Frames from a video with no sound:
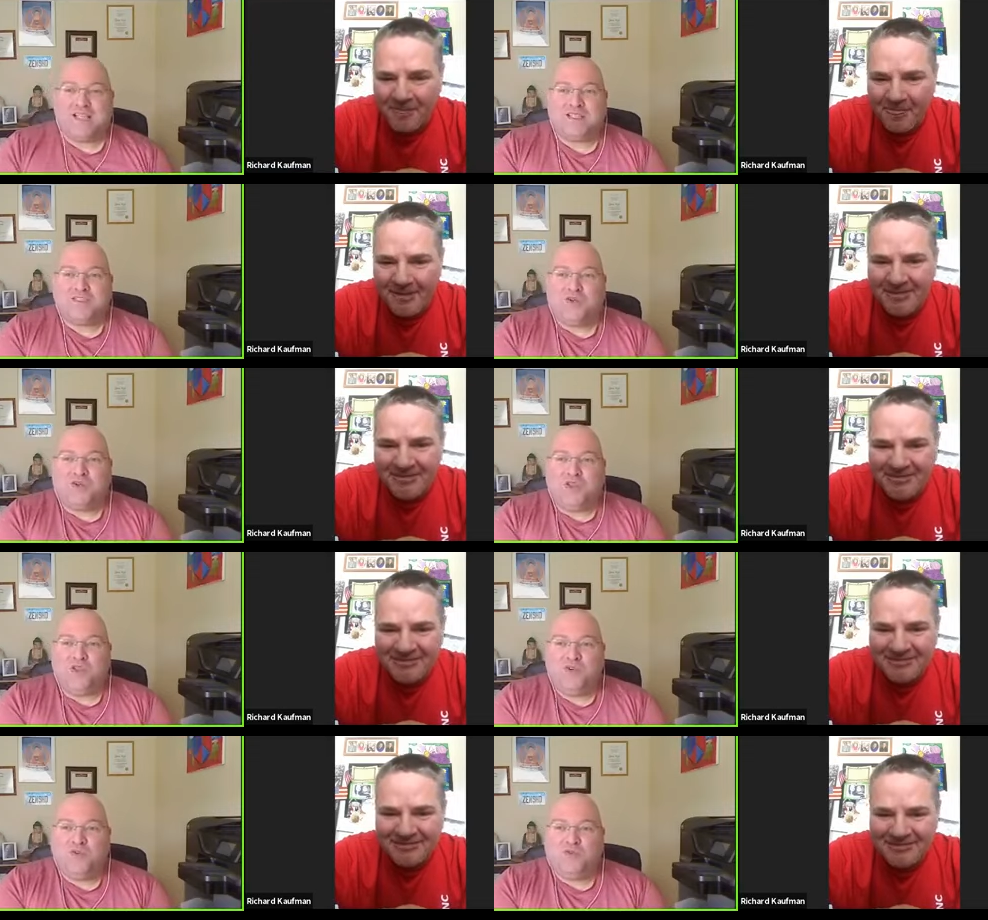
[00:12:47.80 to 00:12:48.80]
Speaker 1: So
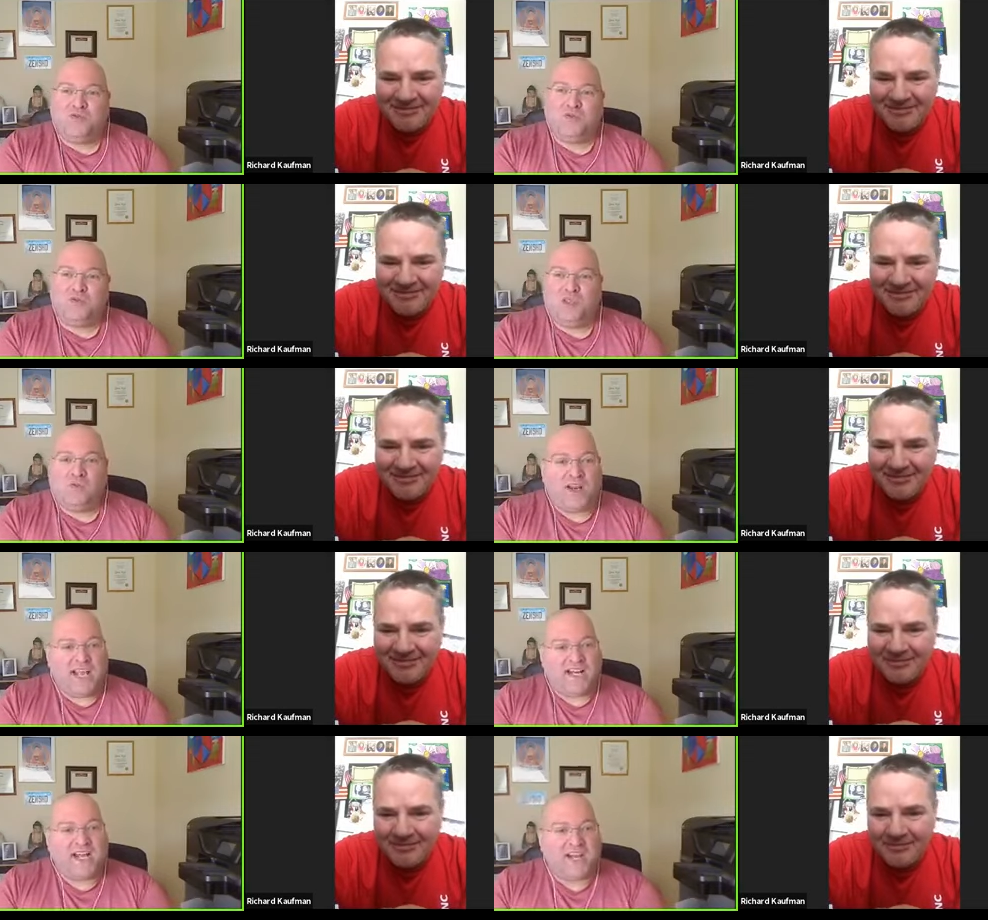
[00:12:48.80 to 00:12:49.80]
you you went in
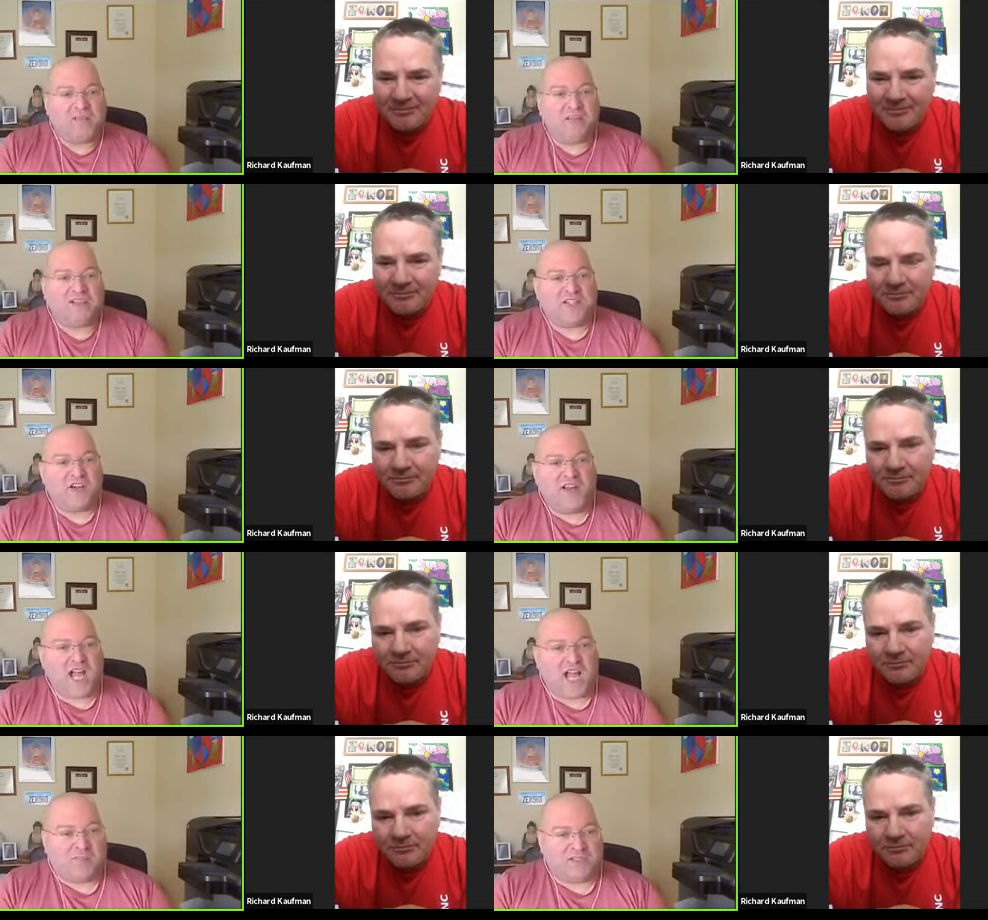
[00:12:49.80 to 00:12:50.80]
and out of the military a
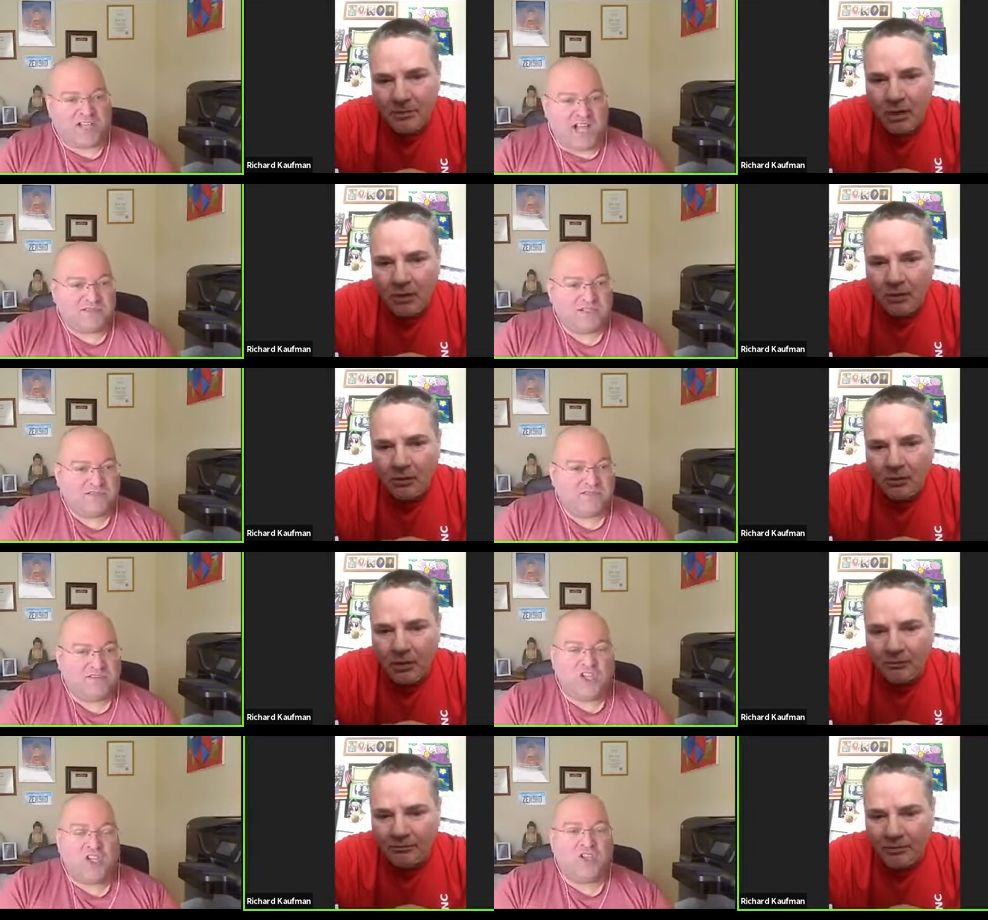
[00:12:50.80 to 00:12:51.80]
couple times.
Speaker 2: Well,
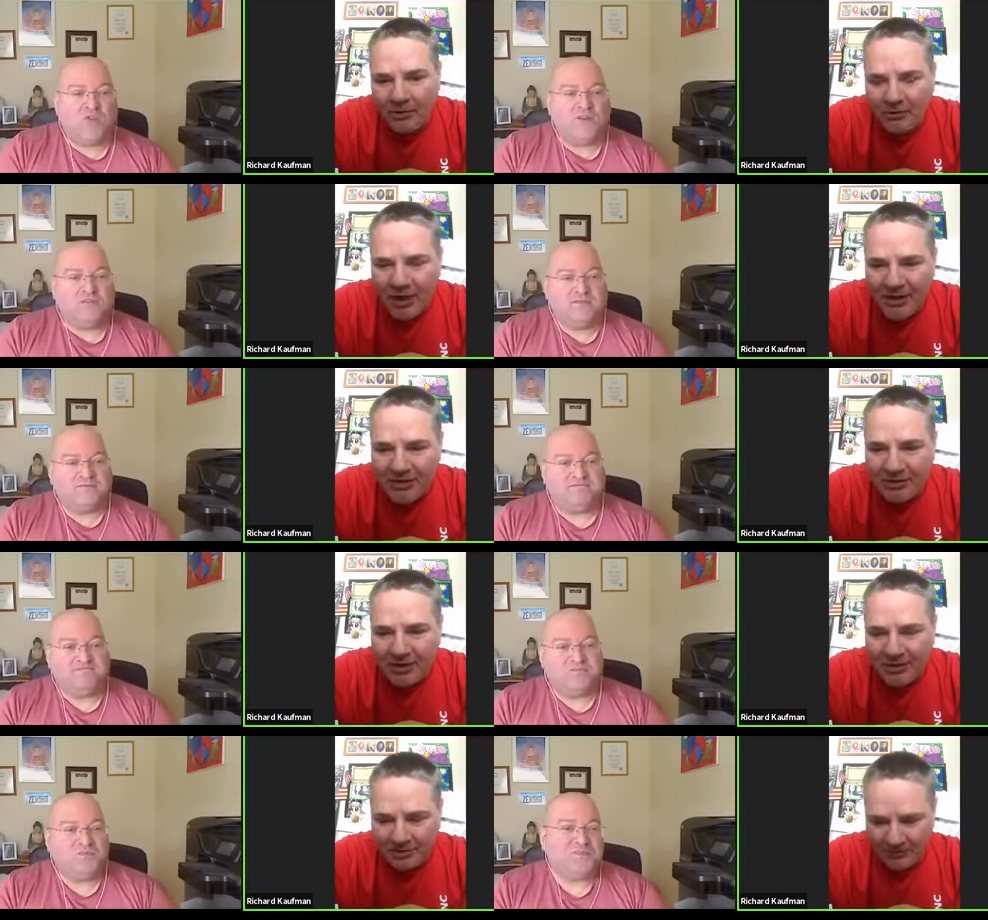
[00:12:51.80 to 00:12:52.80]
well actually,
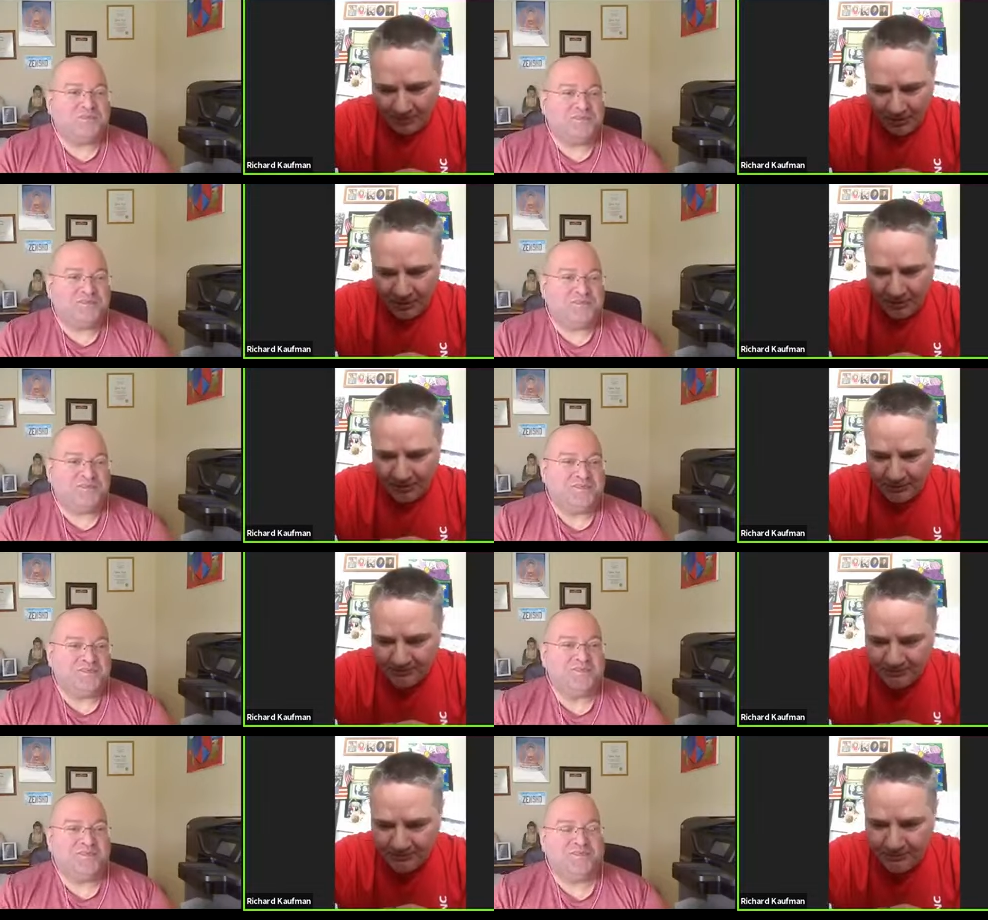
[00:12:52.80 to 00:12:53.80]
um,
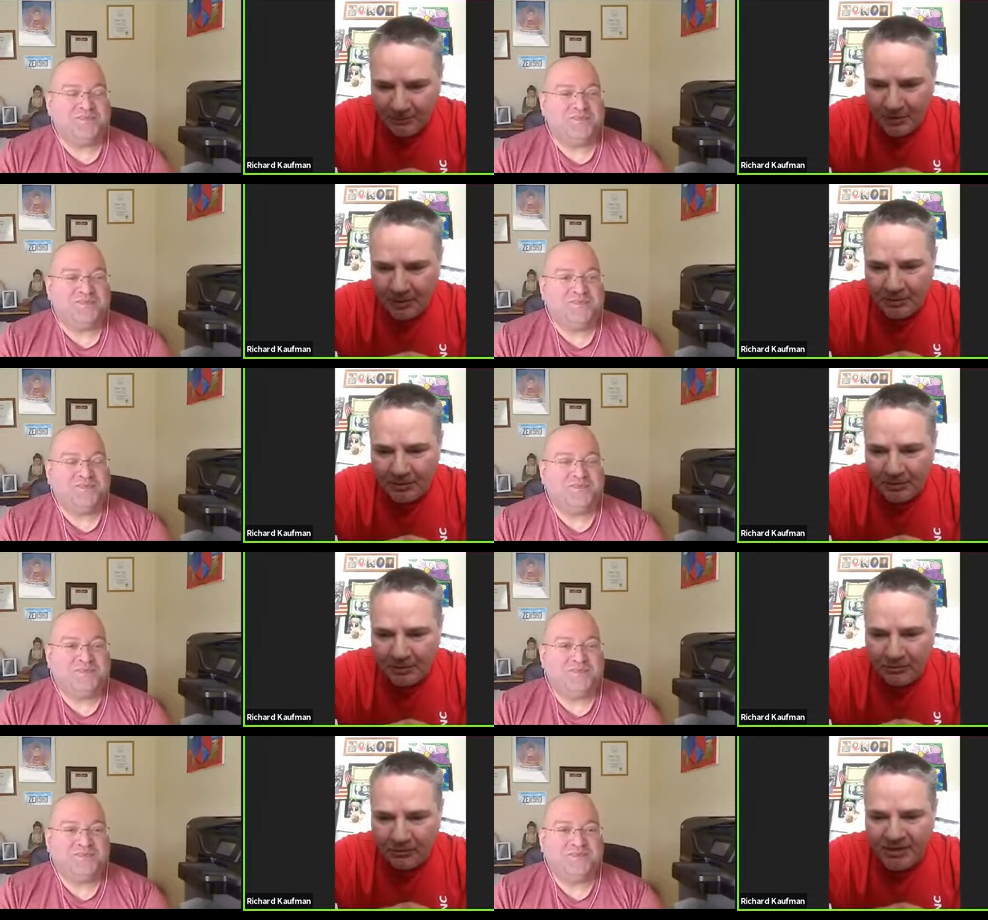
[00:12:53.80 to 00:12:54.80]
the
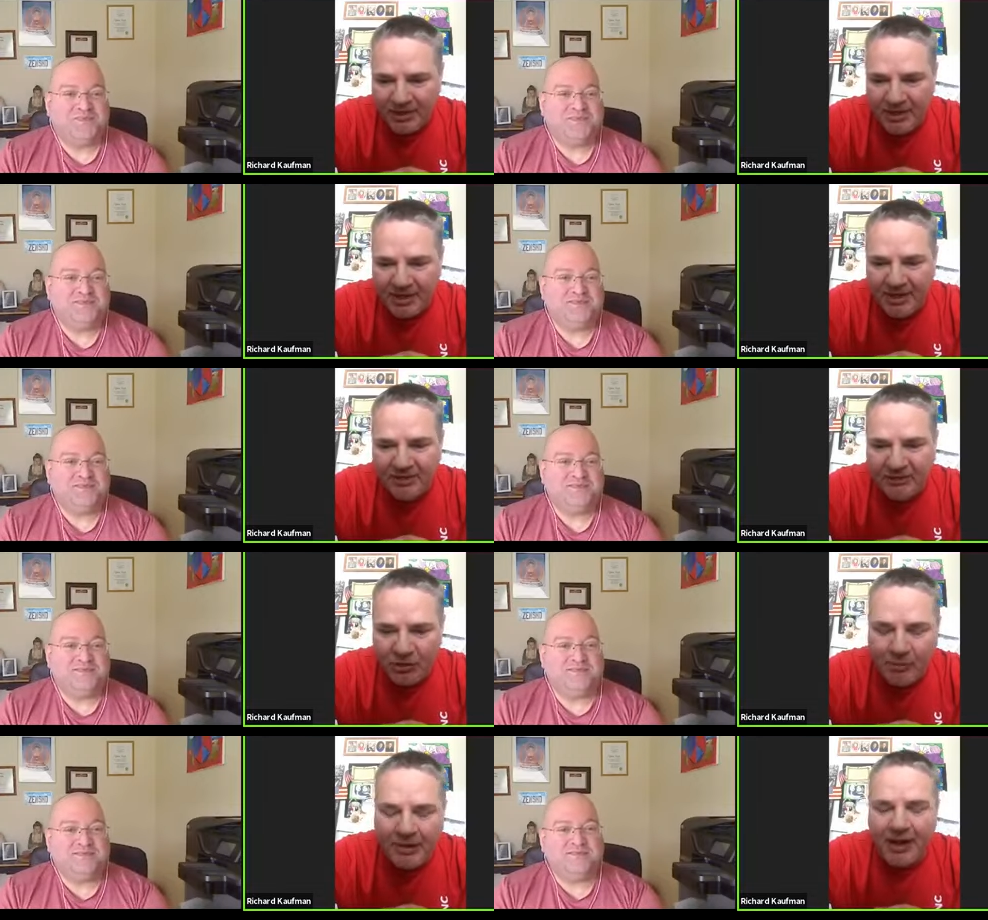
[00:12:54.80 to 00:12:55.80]
reason I, they threw
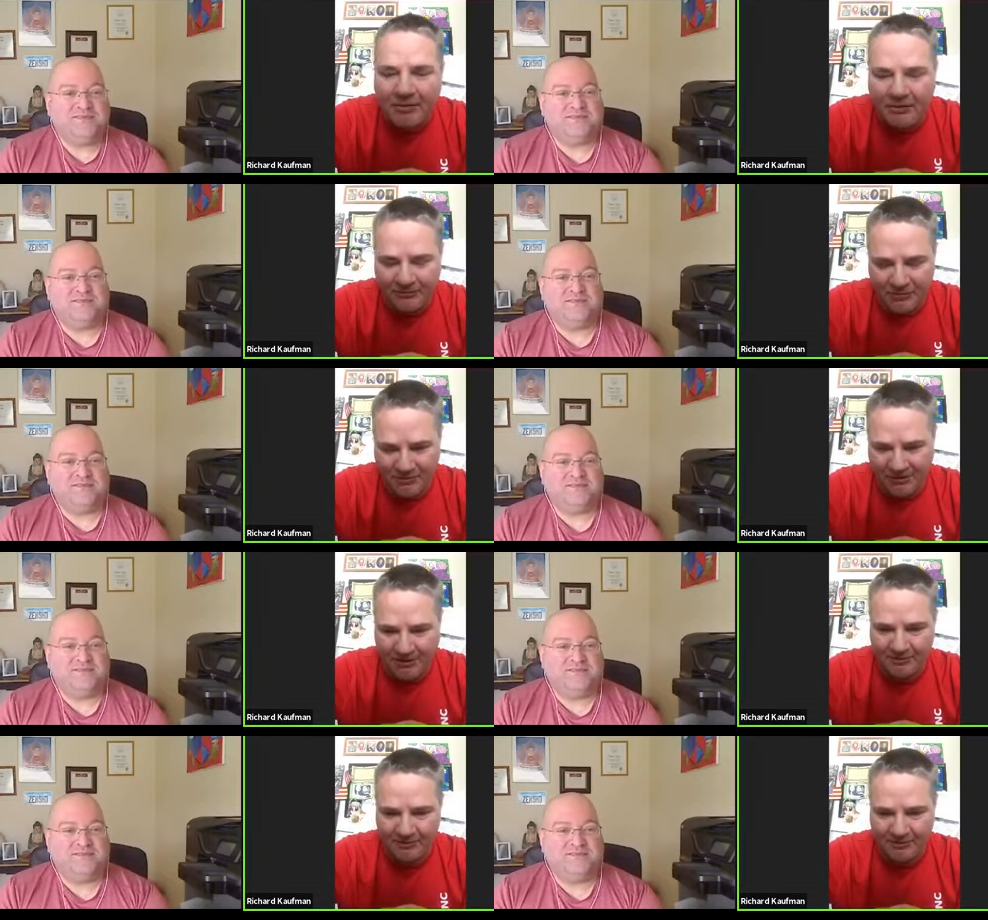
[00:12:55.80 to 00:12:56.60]
me out the first time,